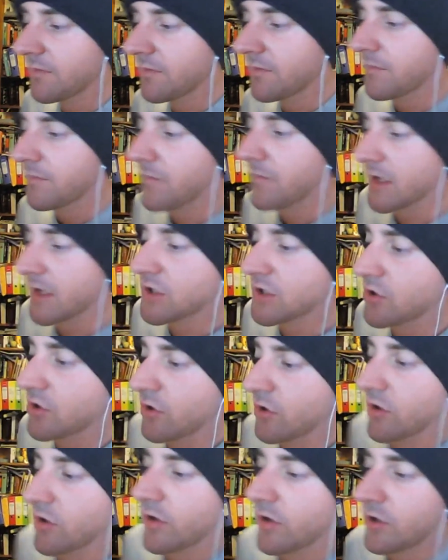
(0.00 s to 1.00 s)
Make
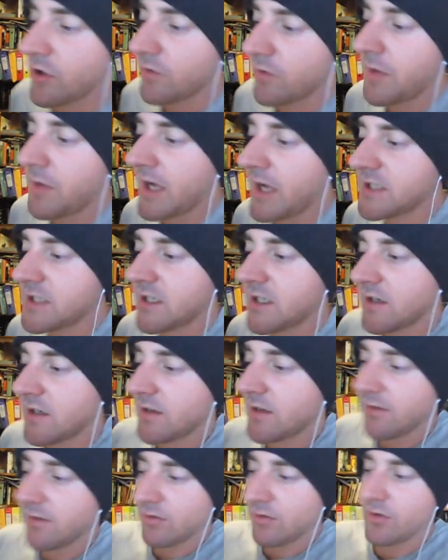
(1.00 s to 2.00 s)
sure your painting
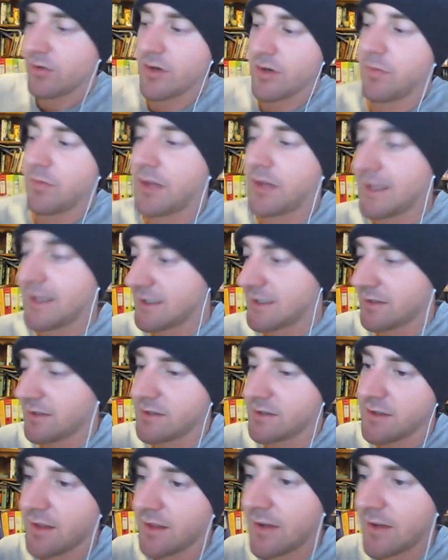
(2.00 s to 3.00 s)
is all completed.
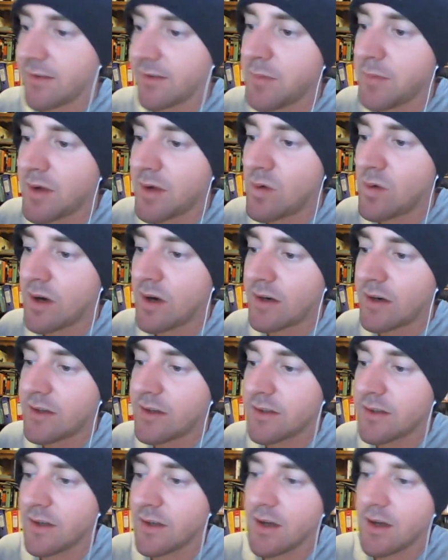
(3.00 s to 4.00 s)
That's the big one.
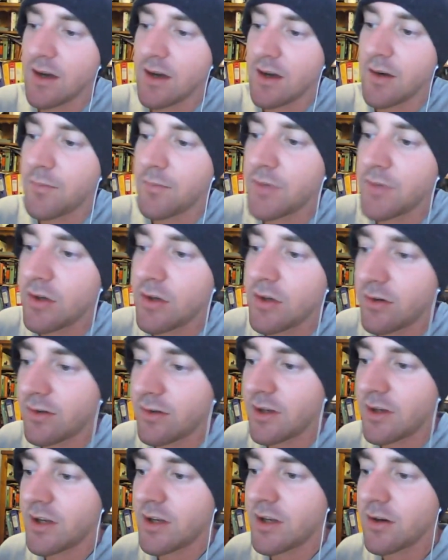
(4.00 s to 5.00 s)
You're
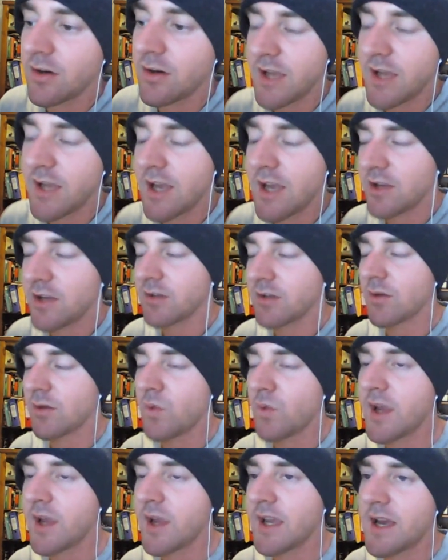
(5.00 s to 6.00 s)
a
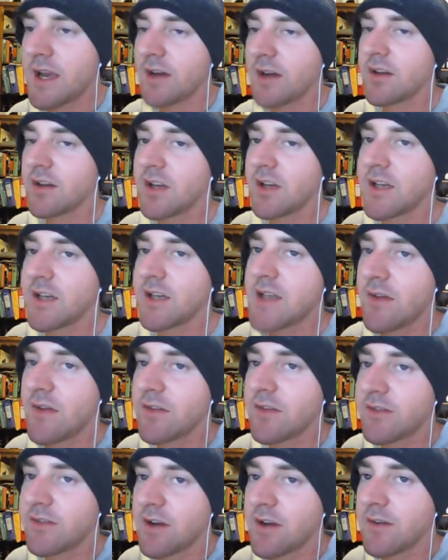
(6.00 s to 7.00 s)
week out. You need to have this
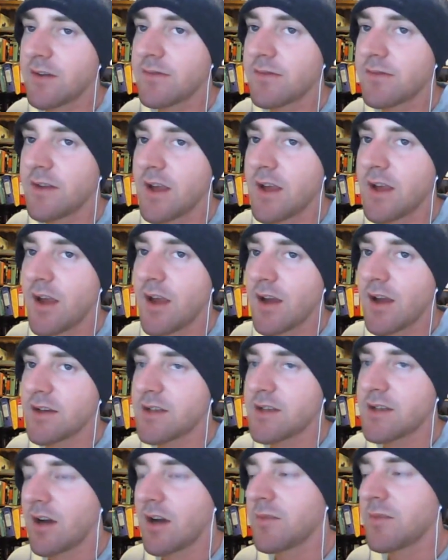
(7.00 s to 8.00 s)
stuff
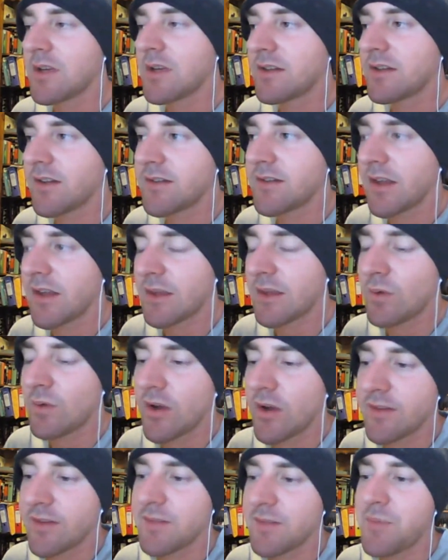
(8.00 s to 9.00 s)
done, because there's nothing worse
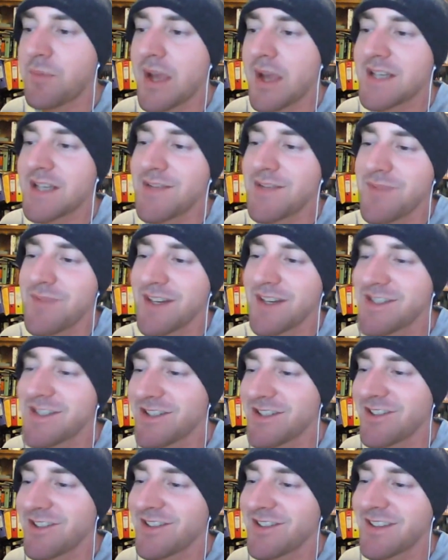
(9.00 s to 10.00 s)
than painting
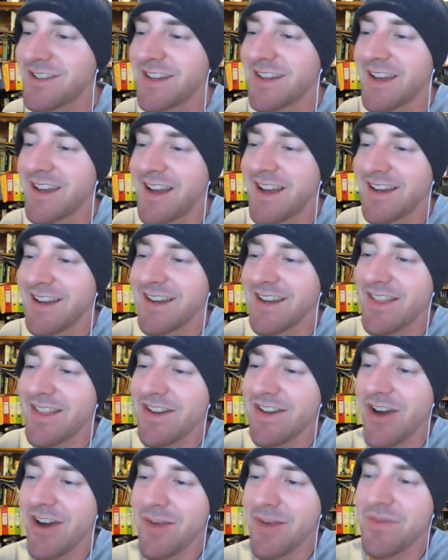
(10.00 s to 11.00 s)
miniatures the
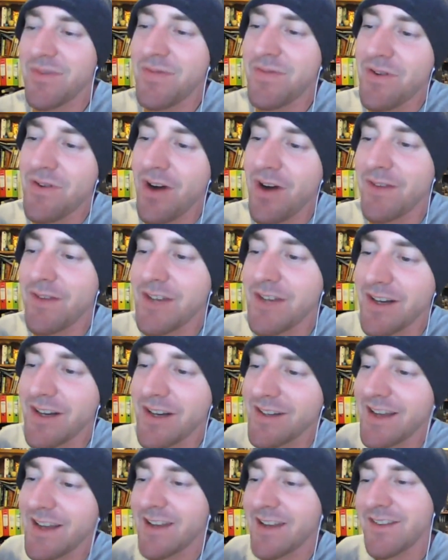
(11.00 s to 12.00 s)
night before. I've done it
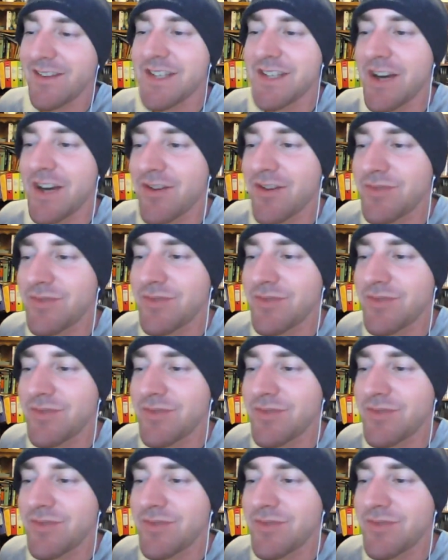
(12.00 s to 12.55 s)
and it's terrible.